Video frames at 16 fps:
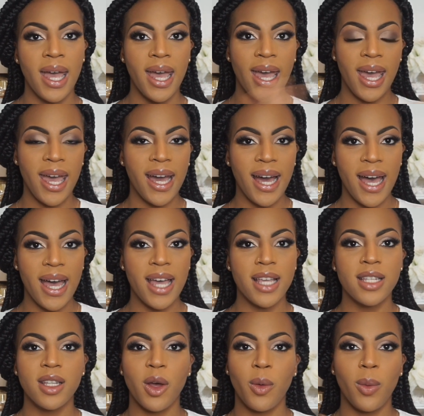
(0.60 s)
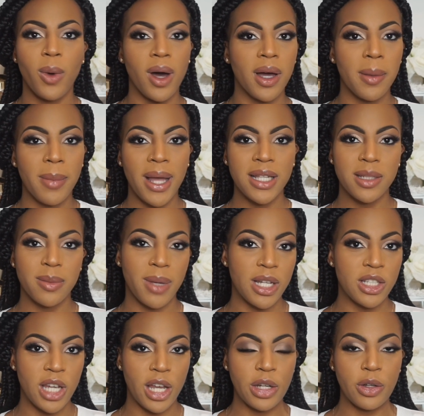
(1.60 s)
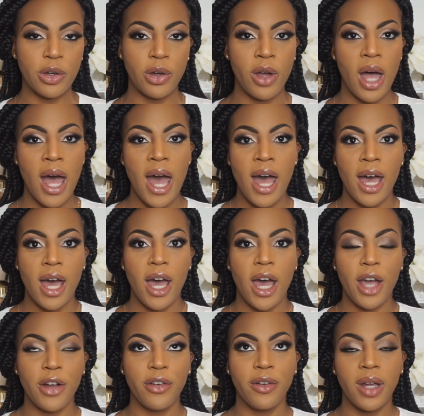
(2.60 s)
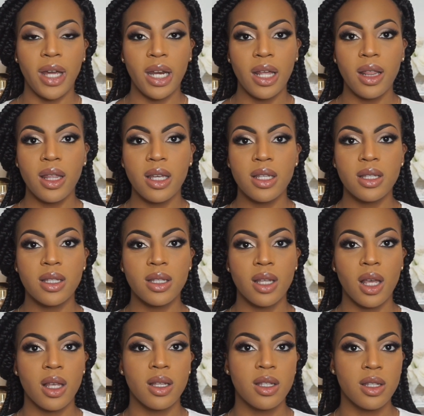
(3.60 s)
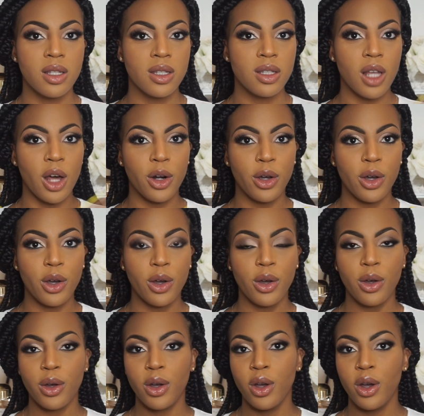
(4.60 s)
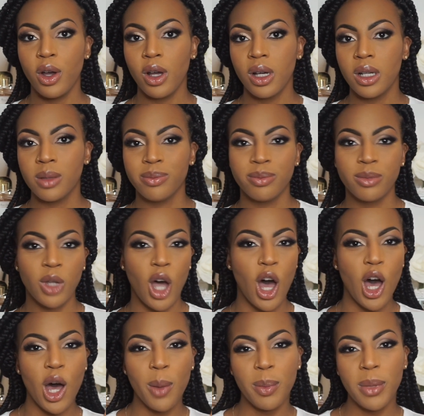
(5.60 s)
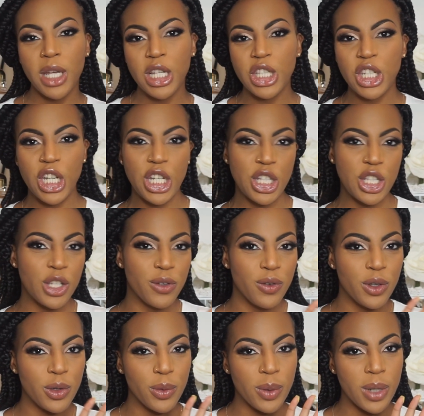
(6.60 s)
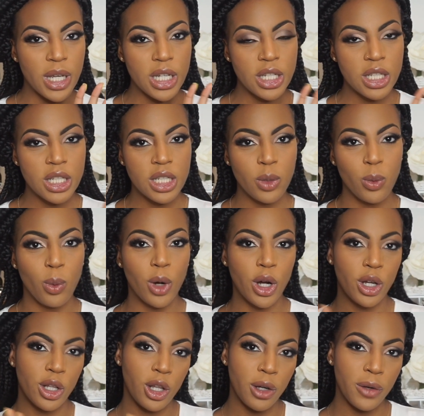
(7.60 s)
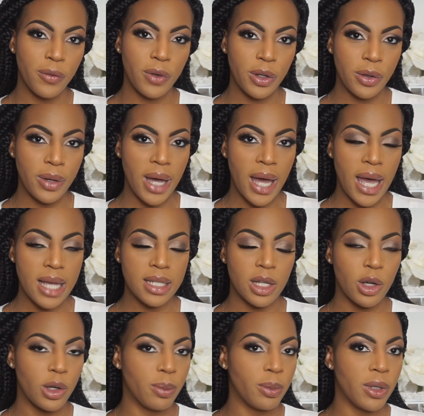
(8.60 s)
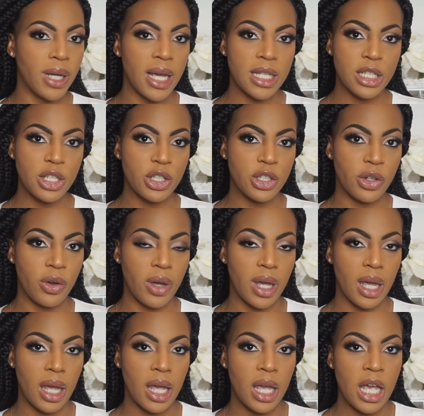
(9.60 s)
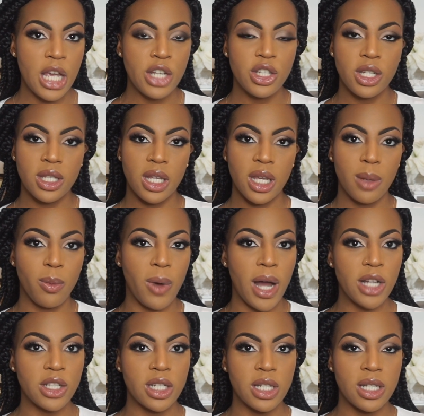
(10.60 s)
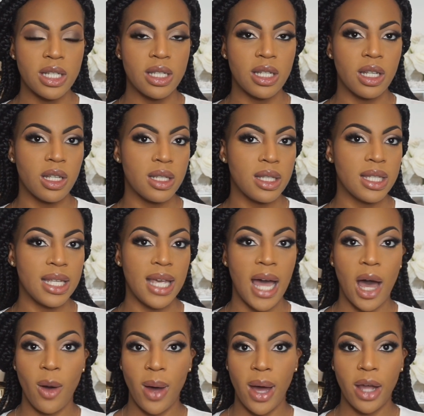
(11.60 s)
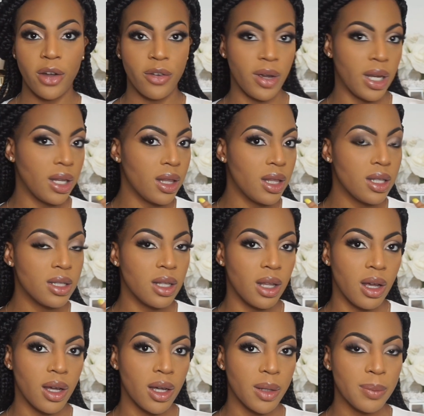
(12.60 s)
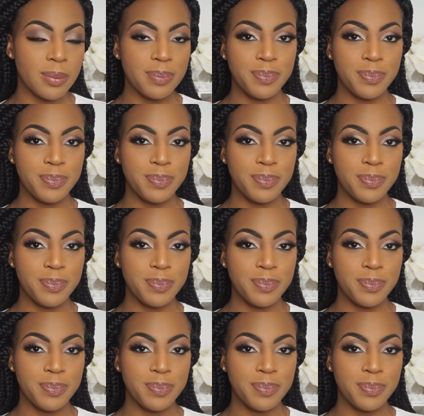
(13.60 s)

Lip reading: Hey guys, welcome back to my channel. I created this subtle, calmish, interview-ish work look for you guys. I hope you guys enjoy it. Just keep watching to see how I created this look.